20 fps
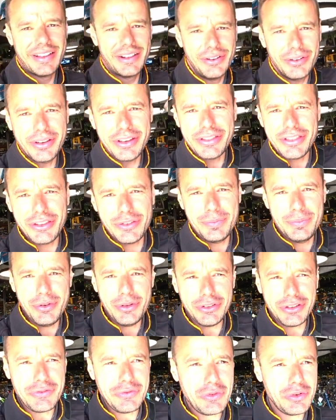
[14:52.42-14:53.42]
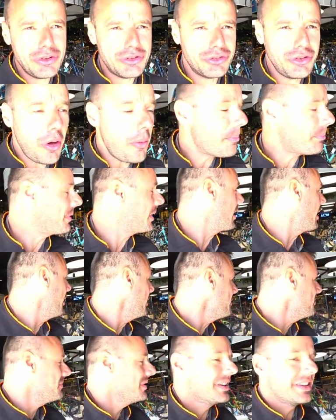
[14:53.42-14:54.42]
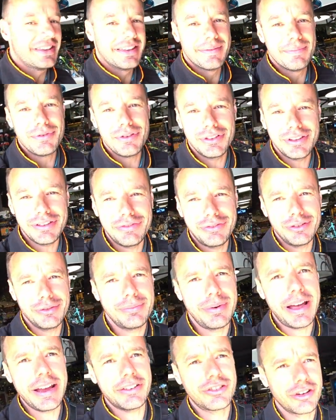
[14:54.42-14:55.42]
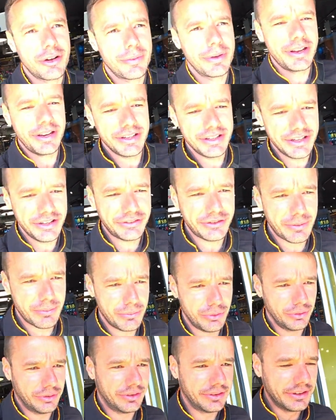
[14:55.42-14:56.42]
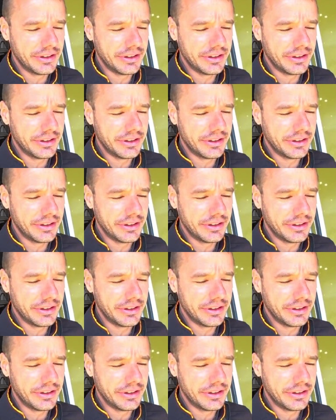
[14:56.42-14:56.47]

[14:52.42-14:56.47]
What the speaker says: Look at this beautiful shop behind me. Beautiful bike shop here in Istanbul.